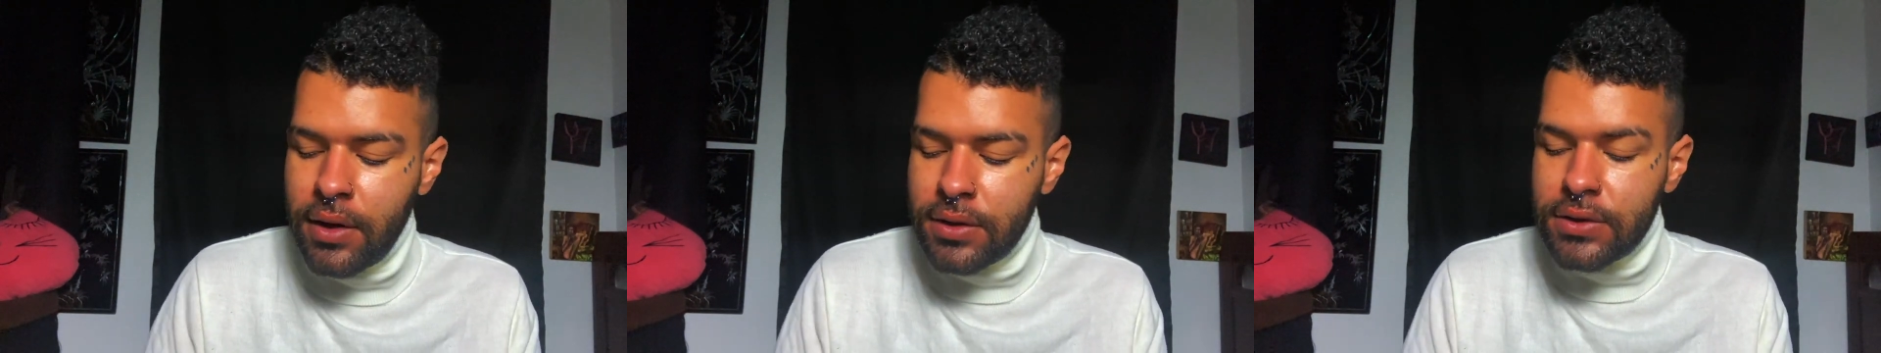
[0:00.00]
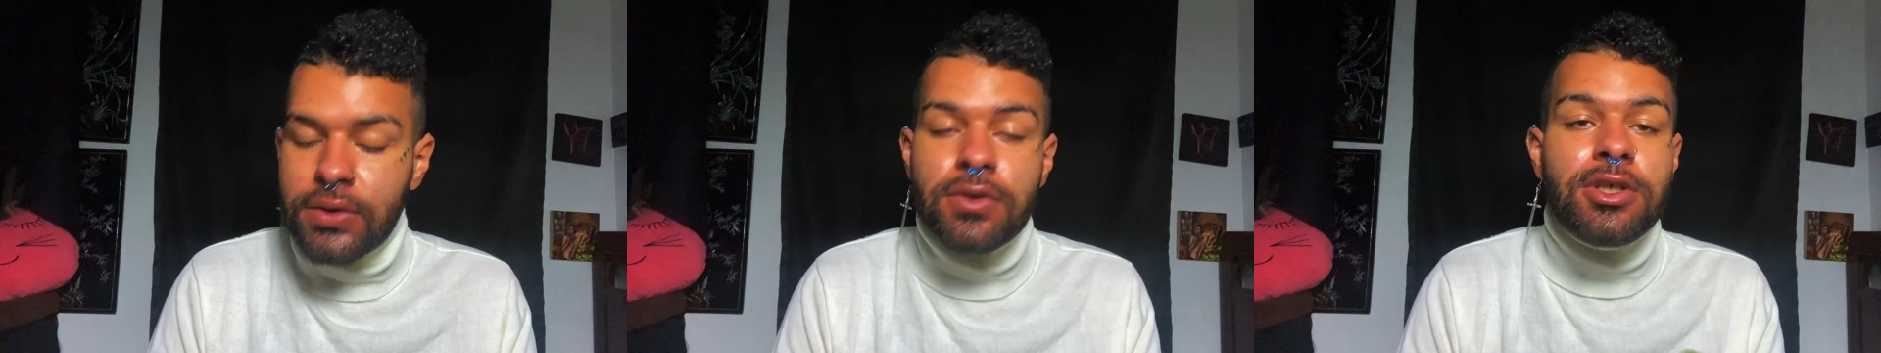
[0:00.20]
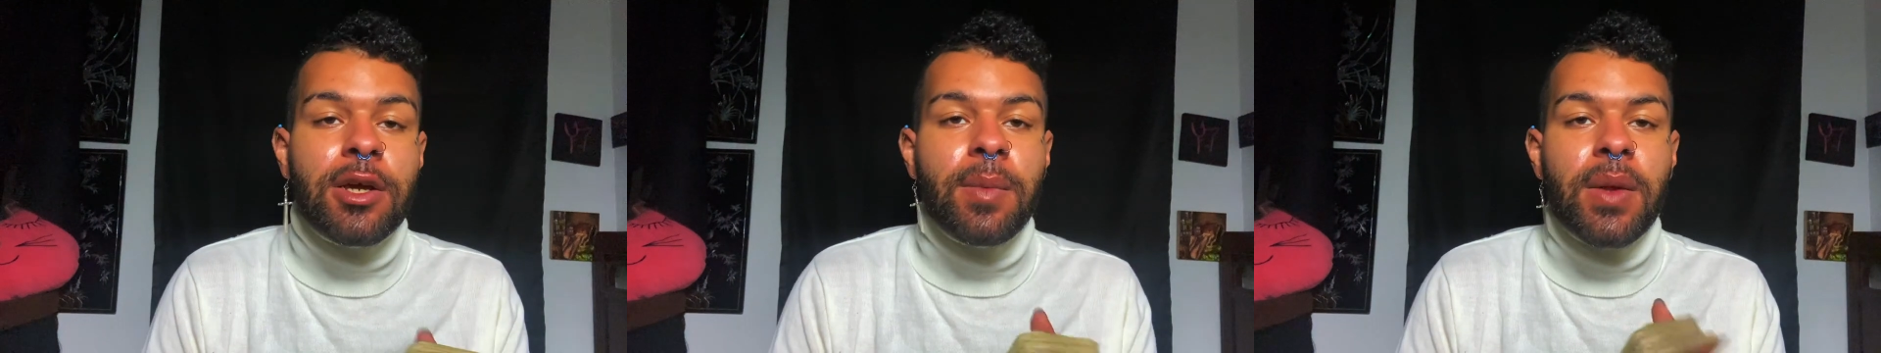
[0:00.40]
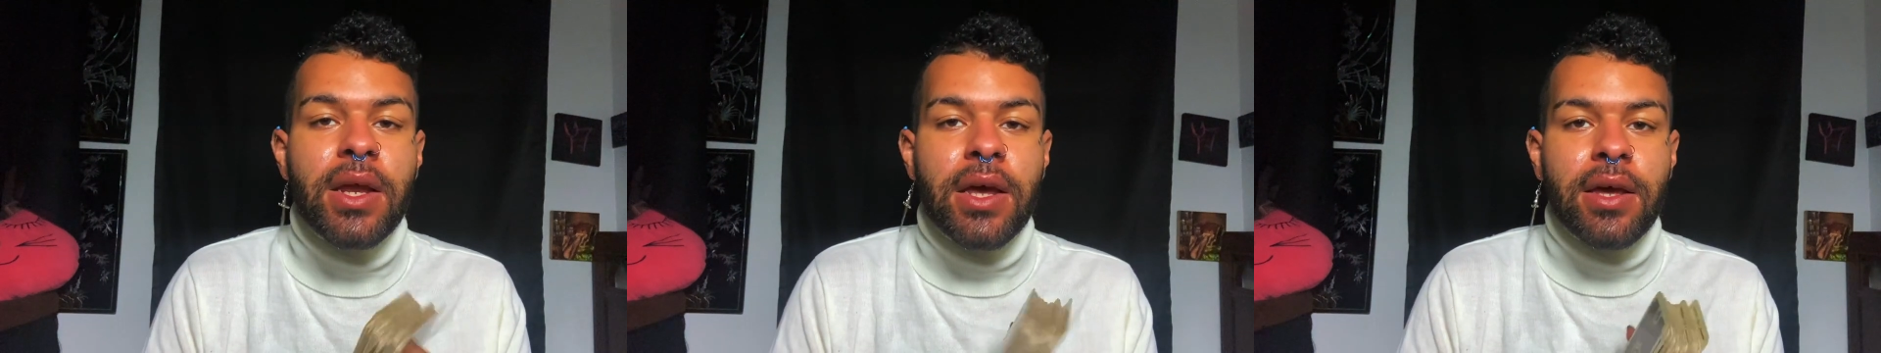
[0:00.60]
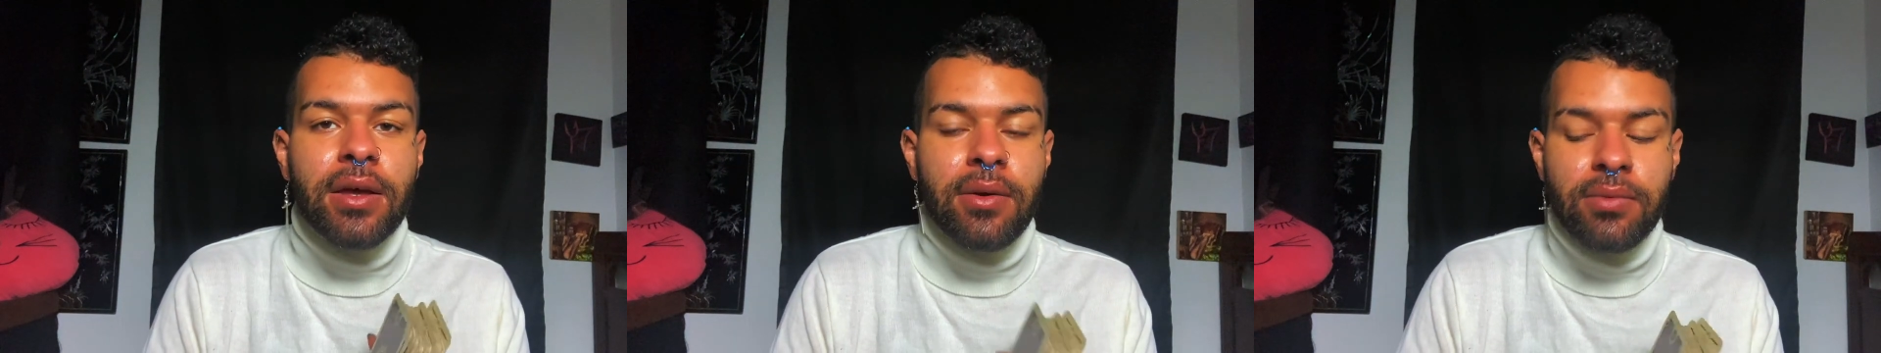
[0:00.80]
So
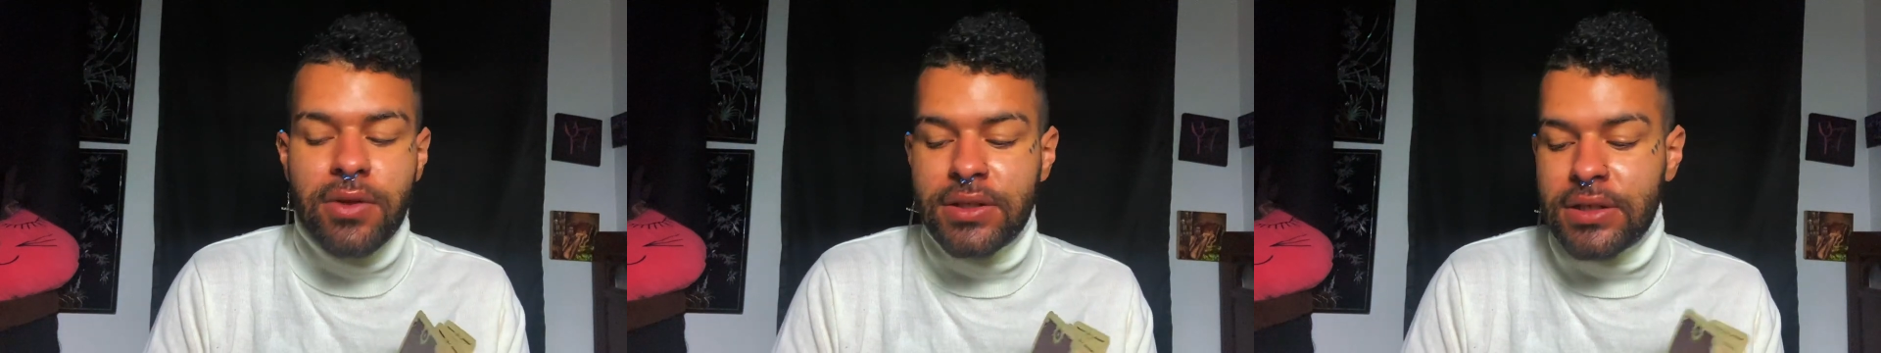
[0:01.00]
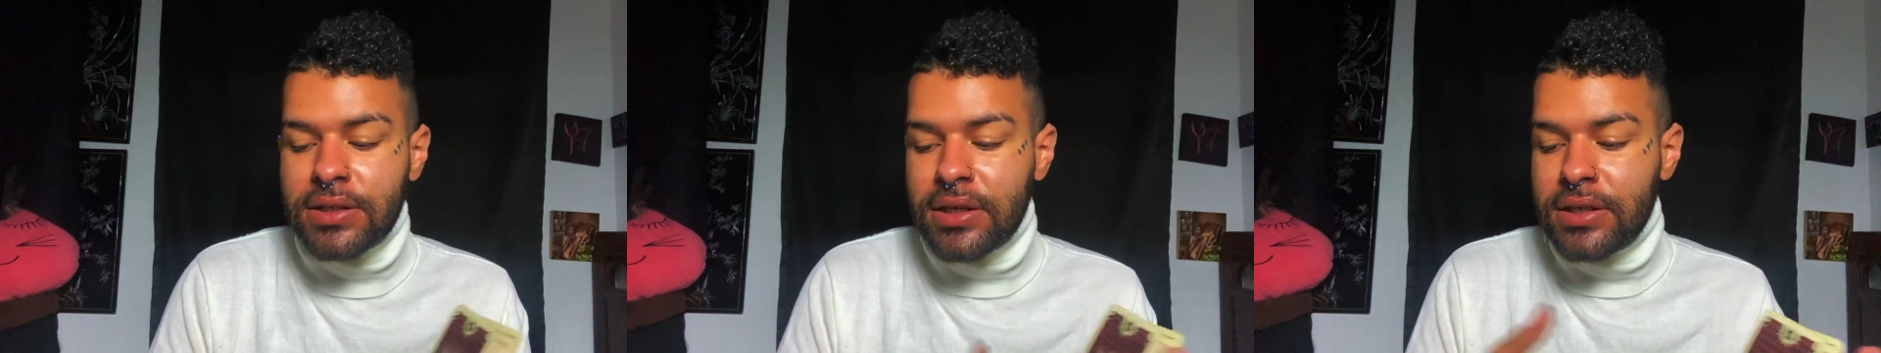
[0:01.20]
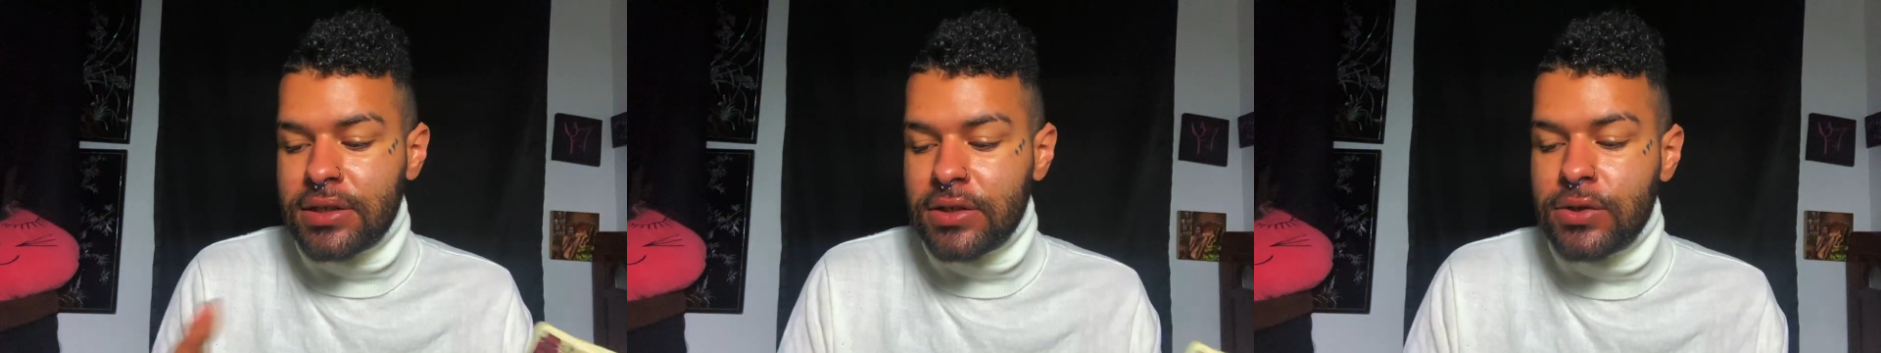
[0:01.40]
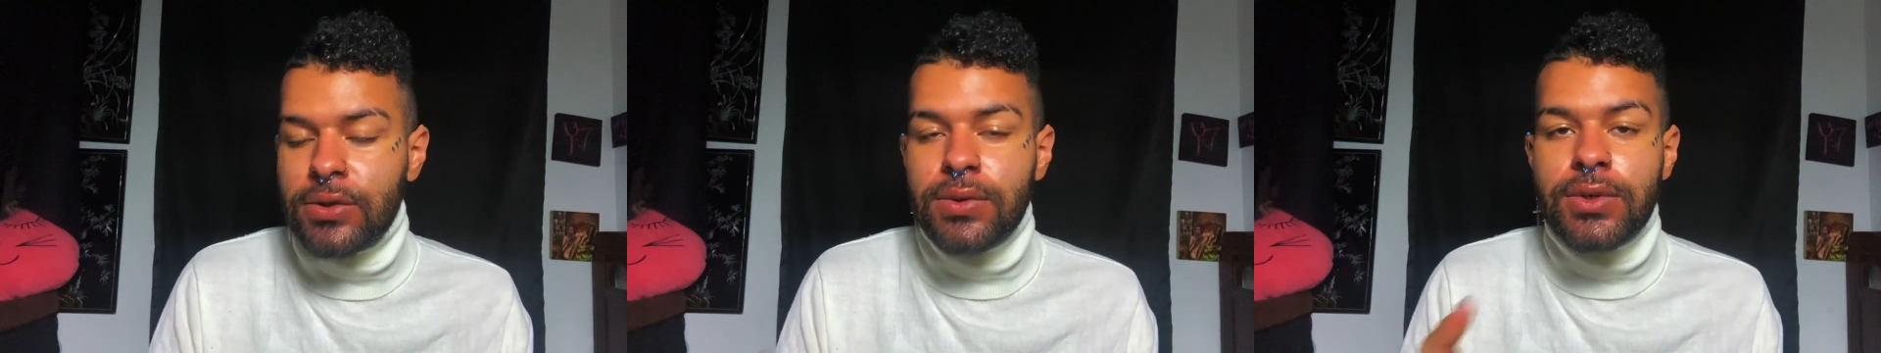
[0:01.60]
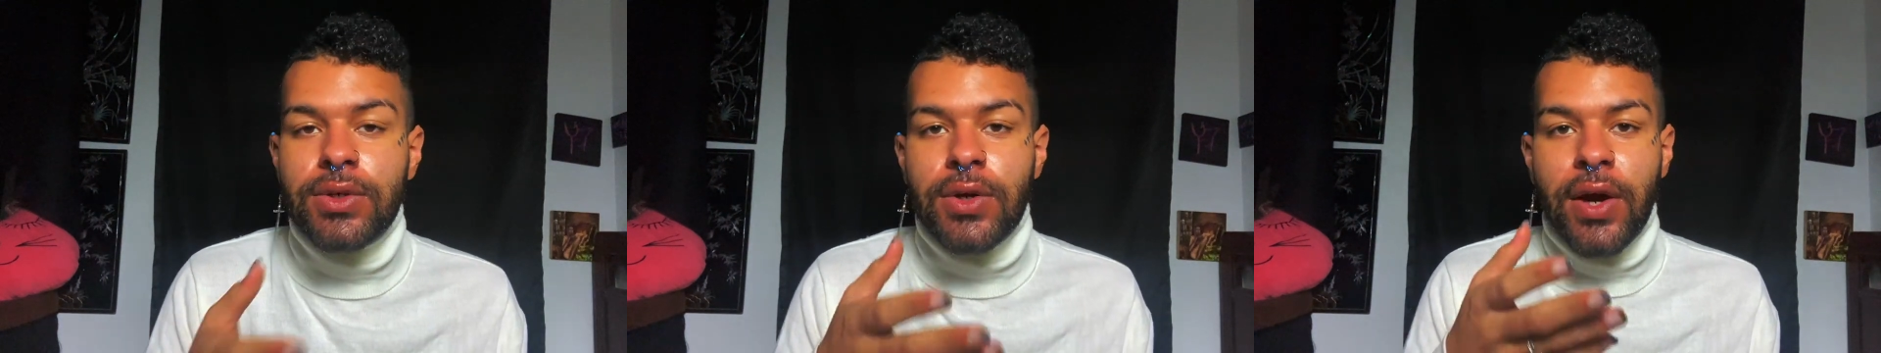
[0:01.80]
Gemini, let's get into
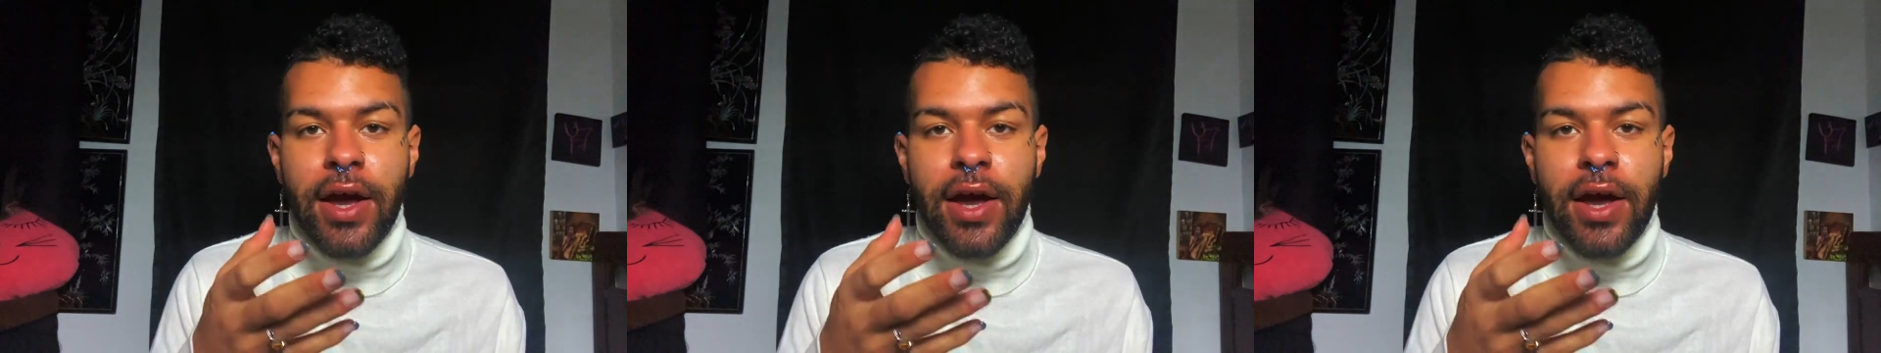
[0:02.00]
your